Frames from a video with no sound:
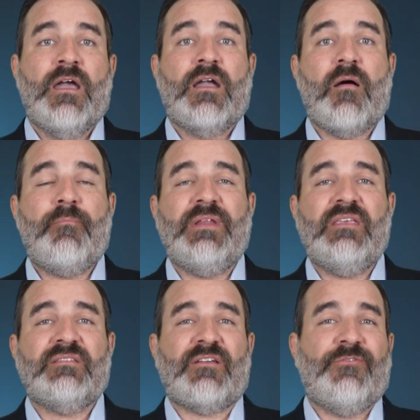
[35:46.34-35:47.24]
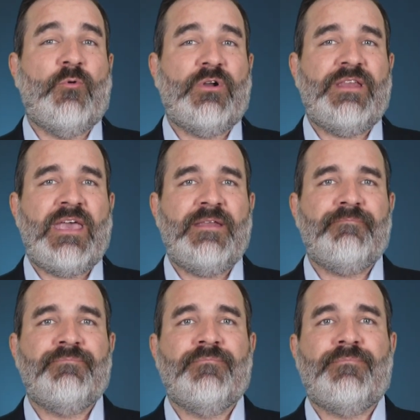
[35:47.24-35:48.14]
Companies like Fortinet,
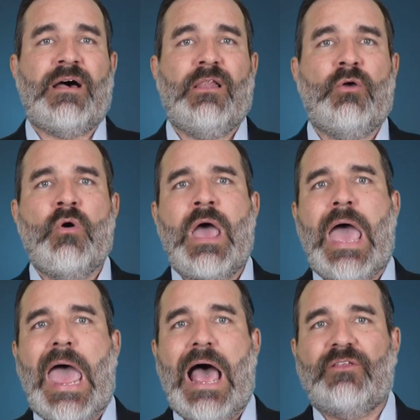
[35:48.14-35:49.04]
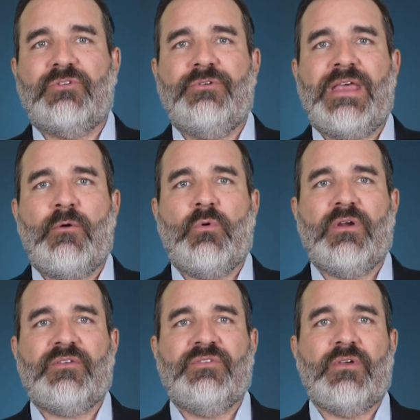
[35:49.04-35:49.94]
Palo Alto
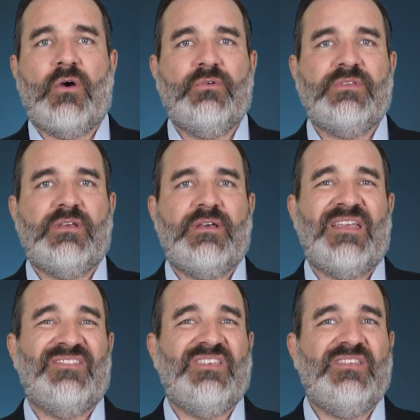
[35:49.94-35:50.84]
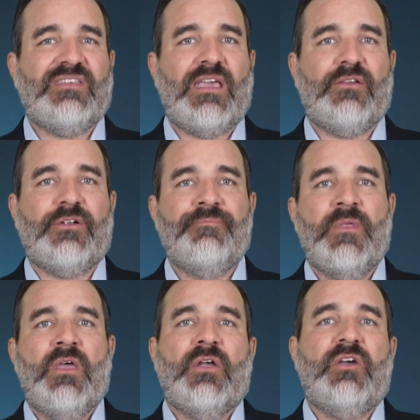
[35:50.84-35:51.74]
Networks, Okta, and Zscaler
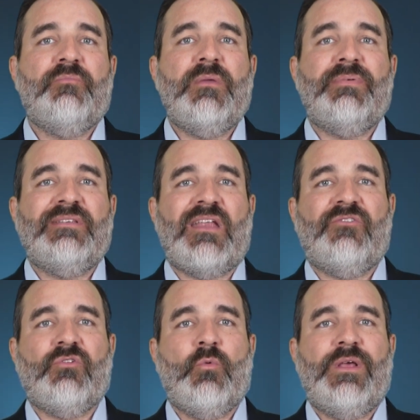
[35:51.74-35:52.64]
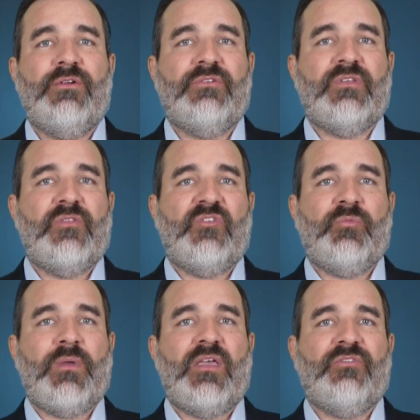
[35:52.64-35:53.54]
could be potential winners in this
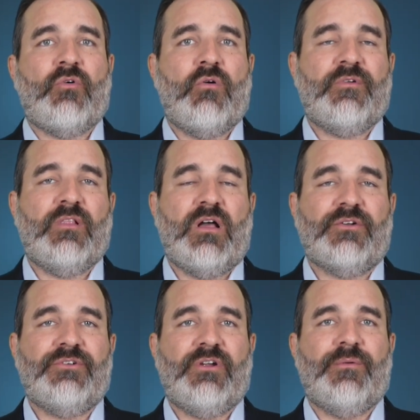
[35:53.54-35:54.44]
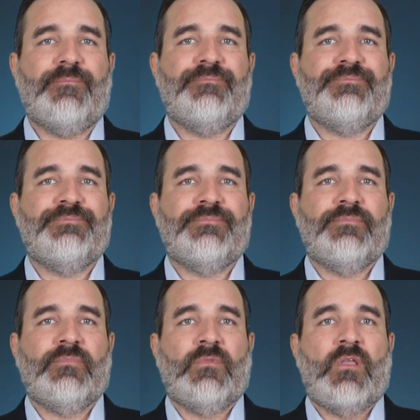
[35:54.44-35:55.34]
space over the long term.
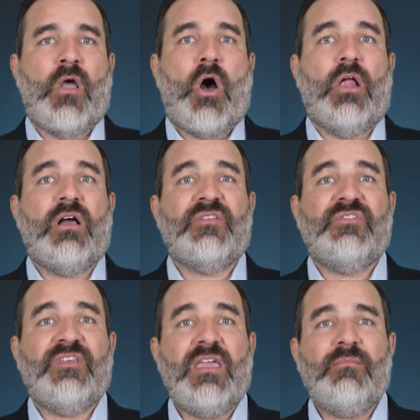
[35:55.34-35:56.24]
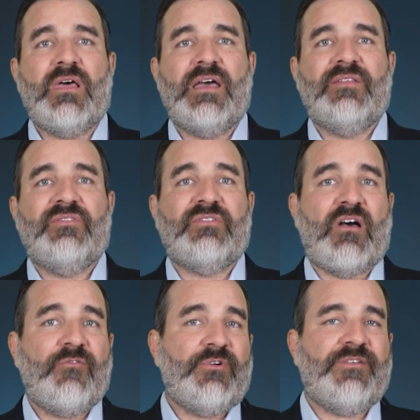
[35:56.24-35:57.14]
Along the same lines,
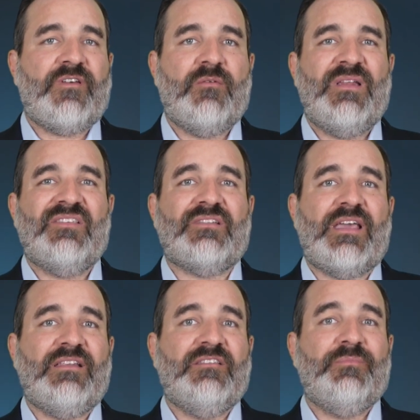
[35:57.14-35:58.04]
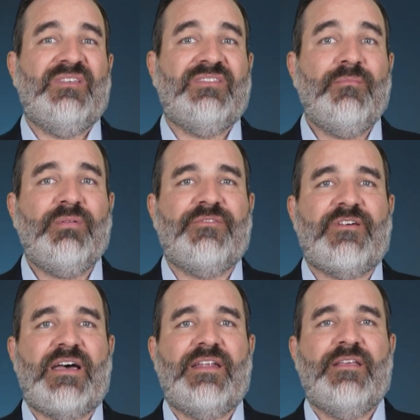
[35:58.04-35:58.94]
software development is likely to be
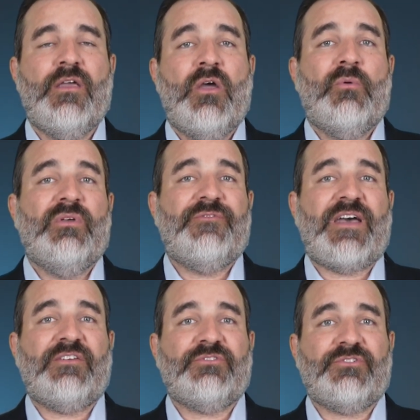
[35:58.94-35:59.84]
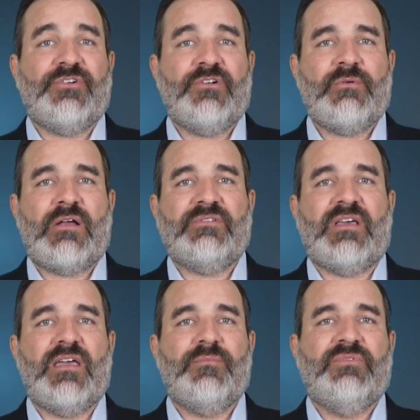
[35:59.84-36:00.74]
simplified with faster turnaround
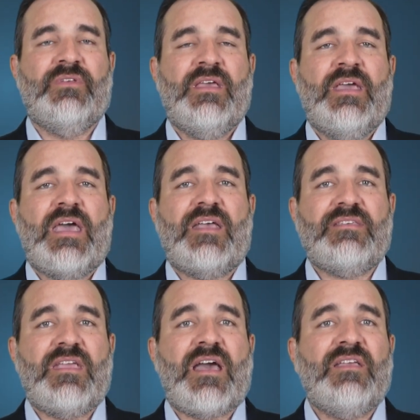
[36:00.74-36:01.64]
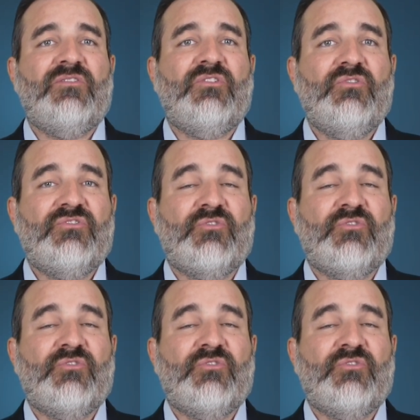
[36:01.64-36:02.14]
times as AI is used